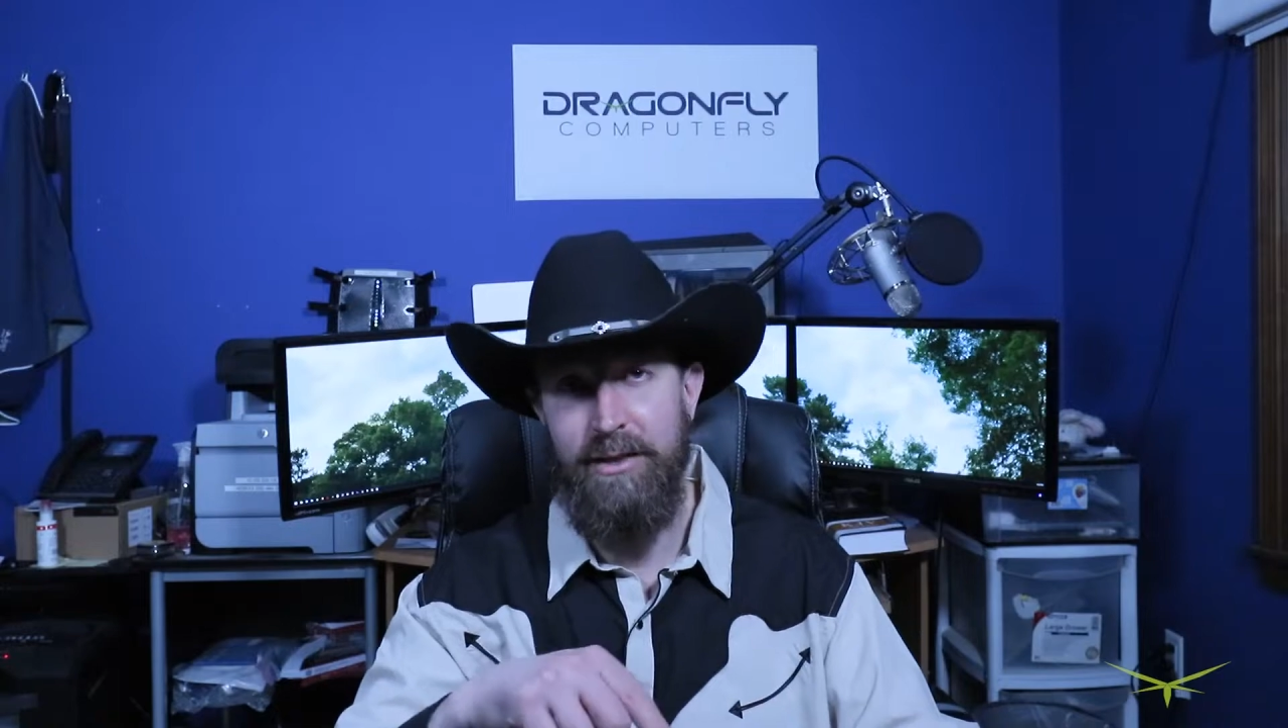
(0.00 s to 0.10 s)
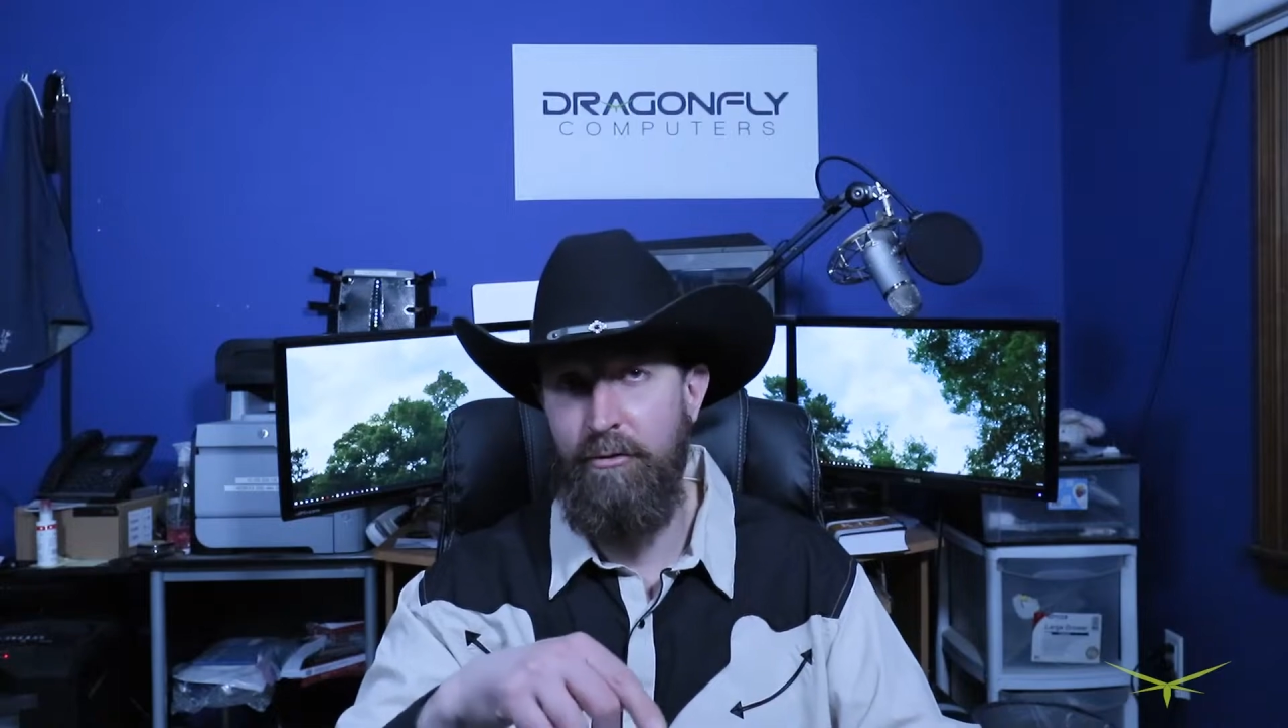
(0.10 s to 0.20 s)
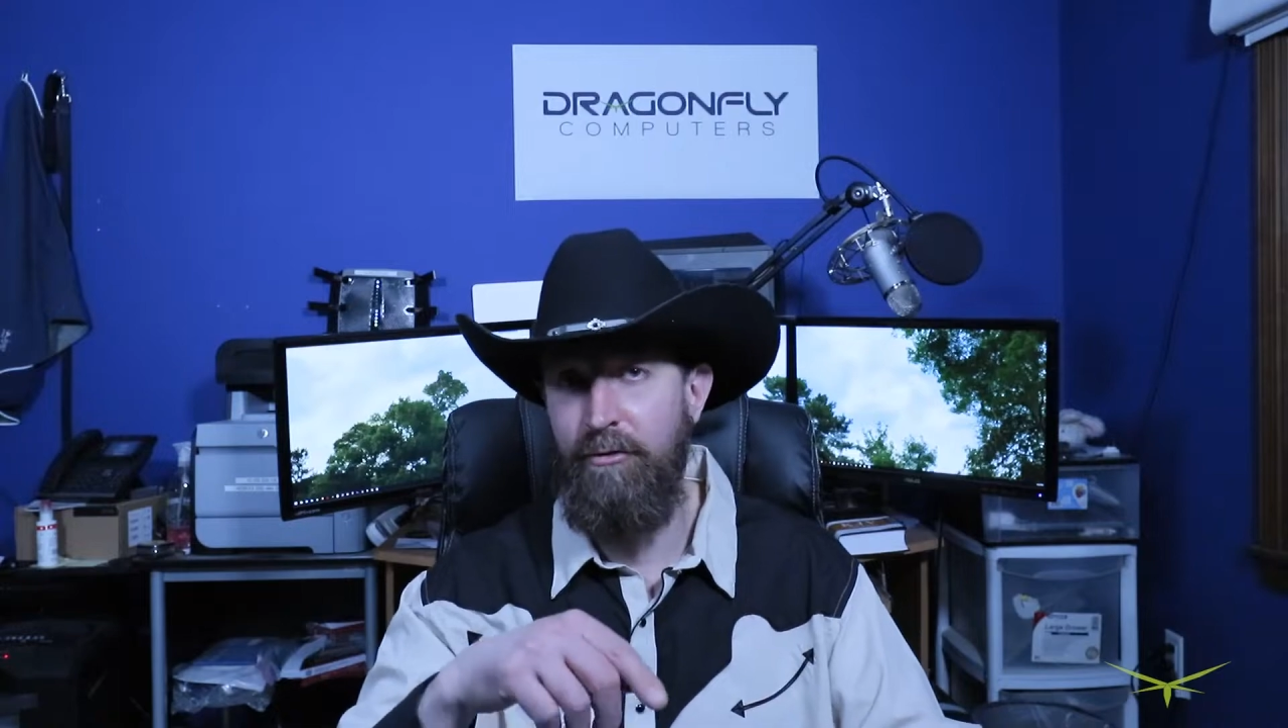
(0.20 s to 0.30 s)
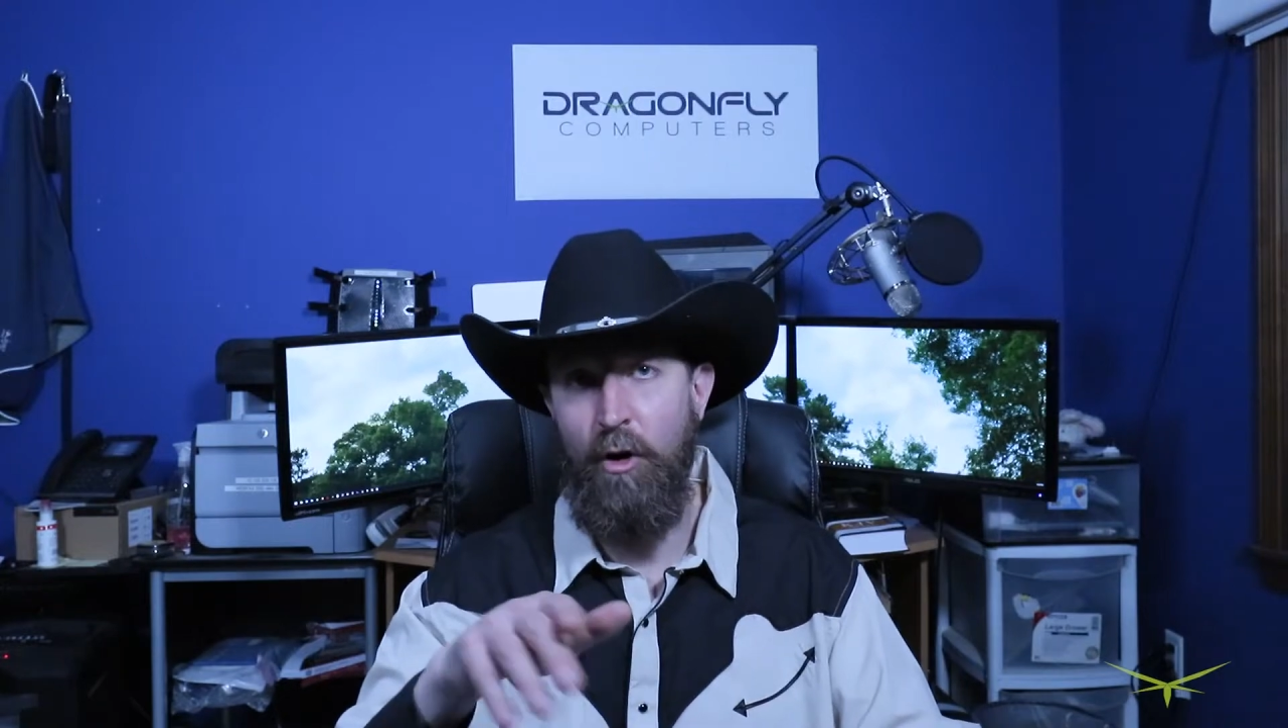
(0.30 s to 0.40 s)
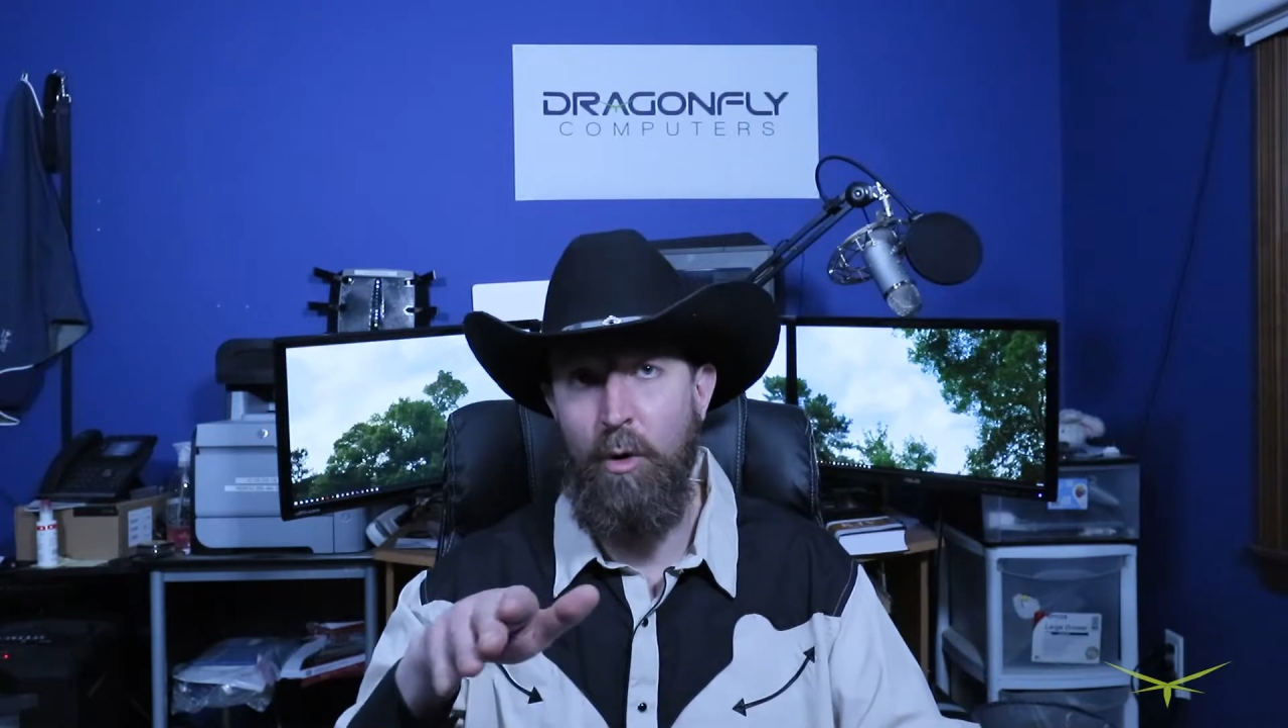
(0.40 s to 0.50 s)
the
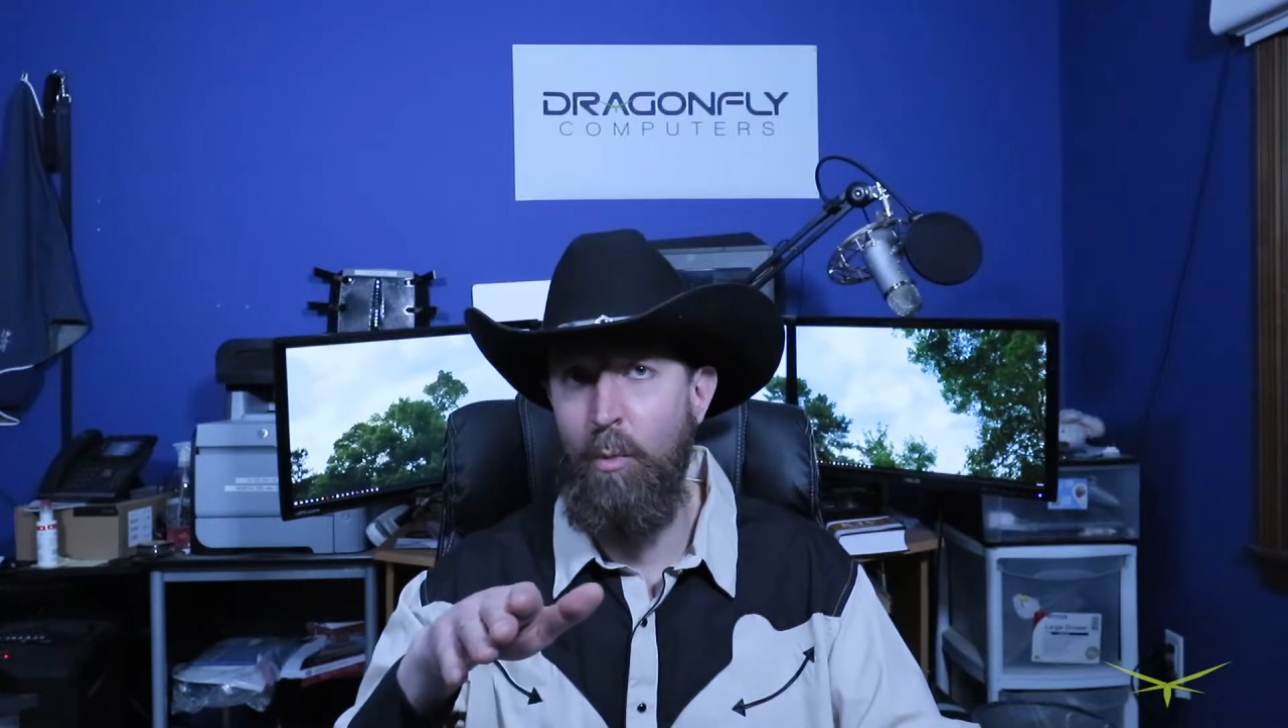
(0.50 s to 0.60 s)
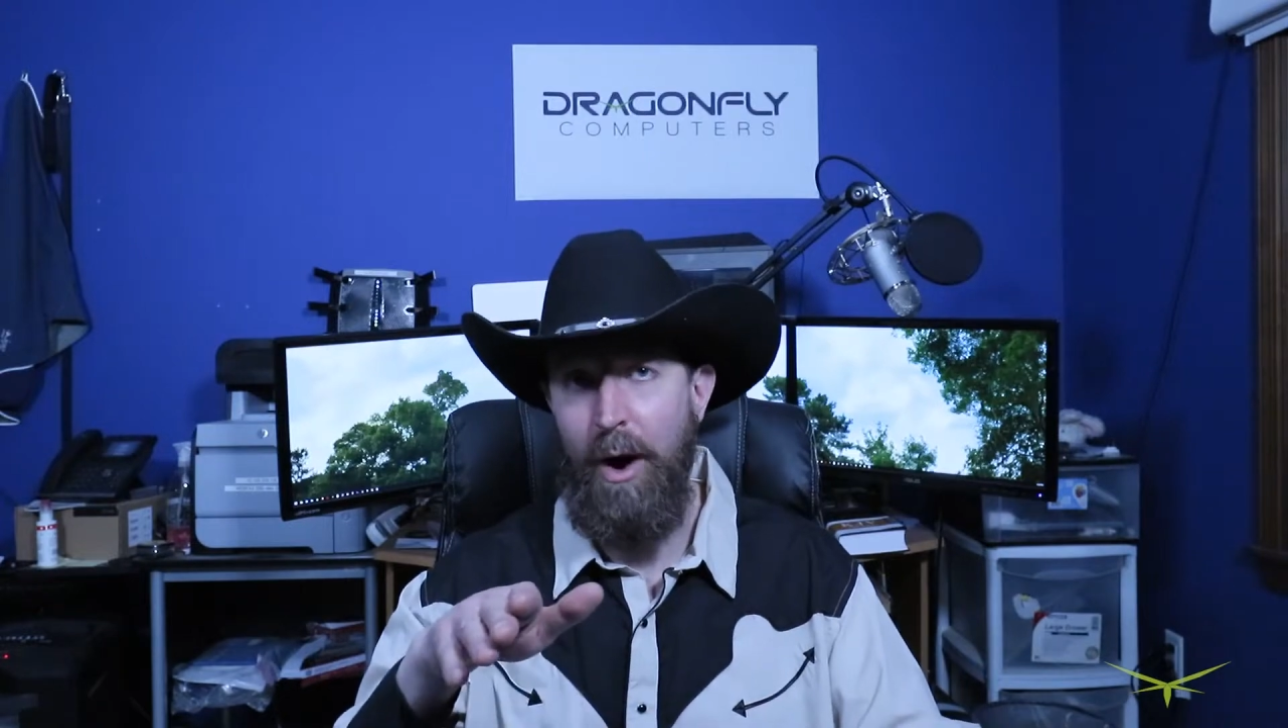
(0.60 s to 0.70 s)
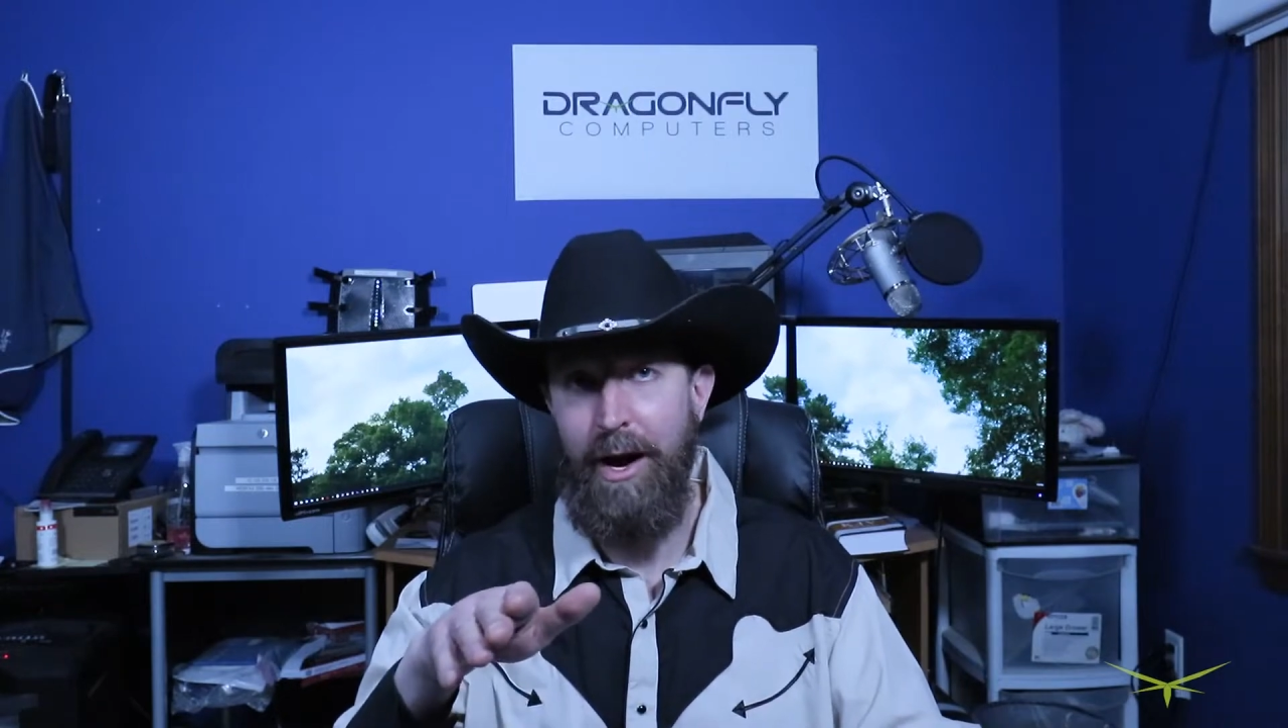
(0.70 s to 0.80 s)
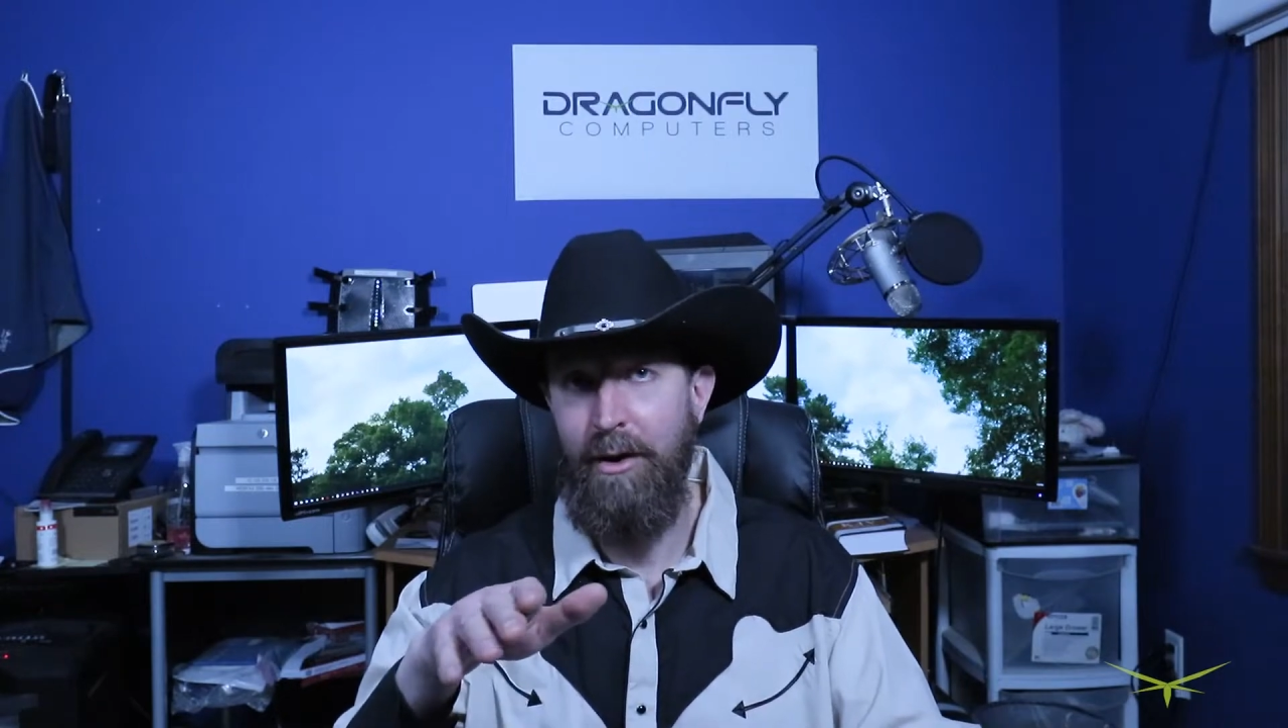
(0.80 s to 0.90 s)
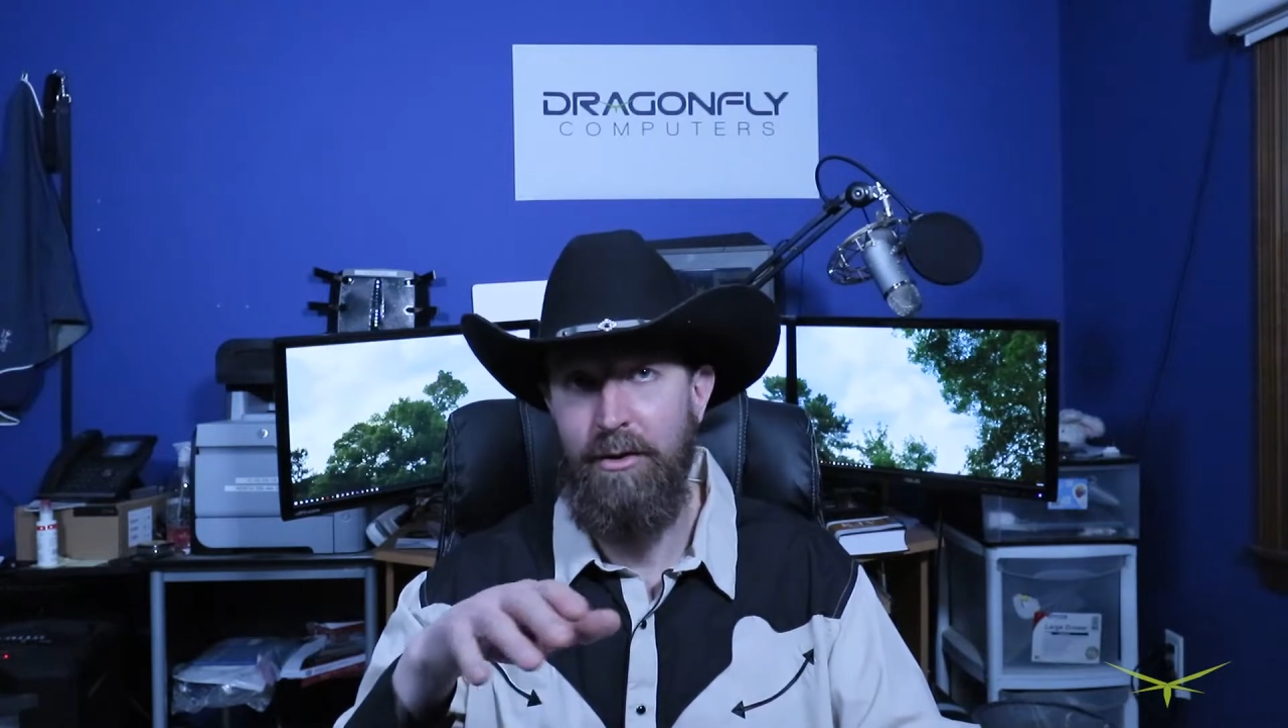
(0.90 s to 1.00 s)

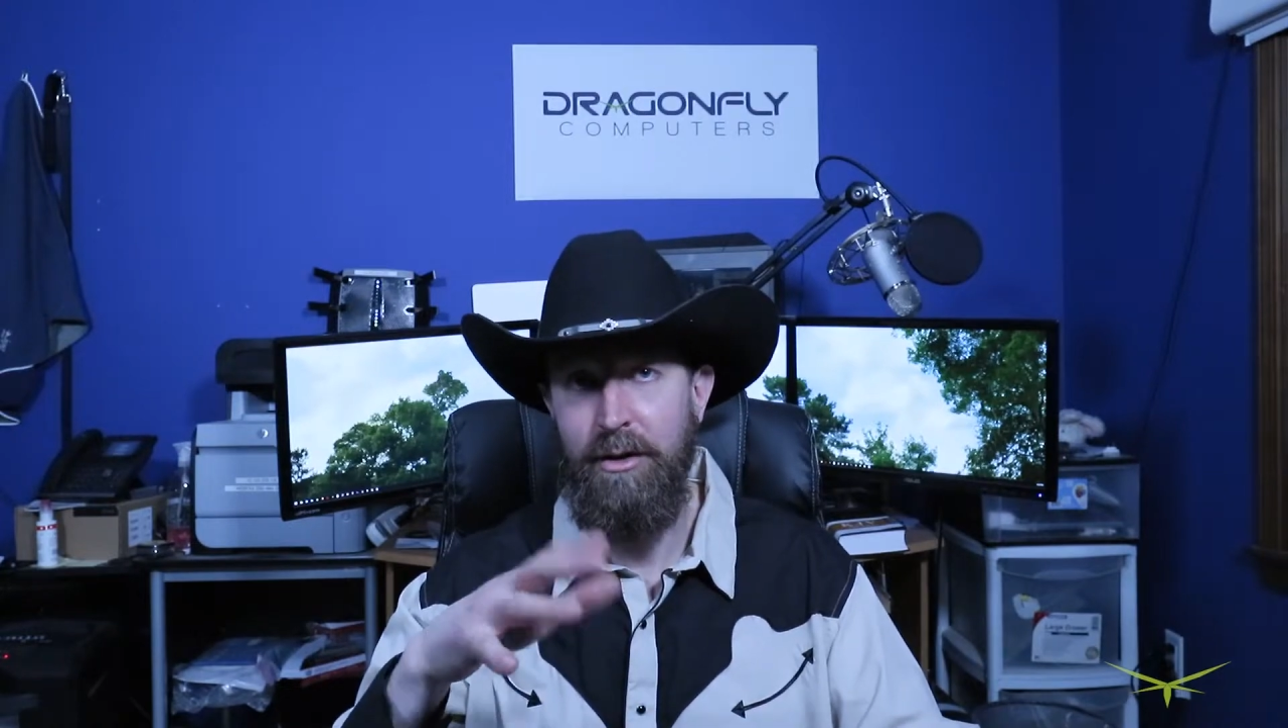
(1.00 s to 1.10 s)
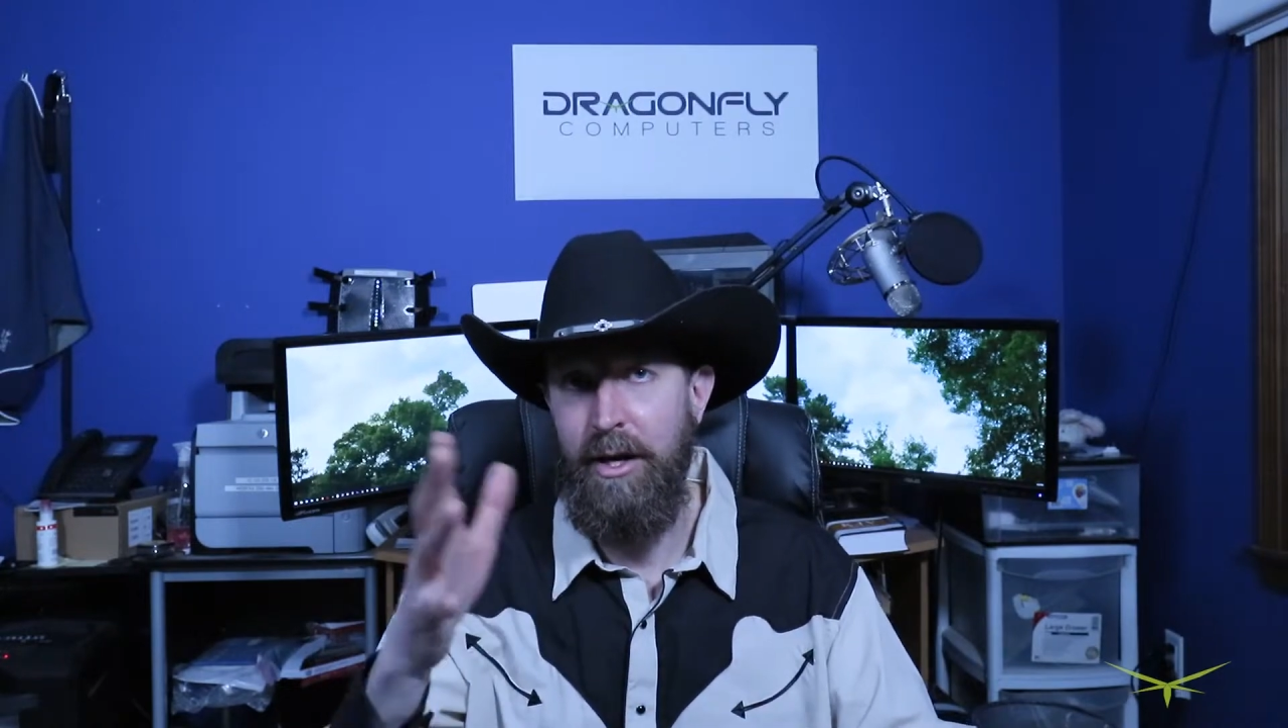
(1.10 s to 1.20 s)
firmware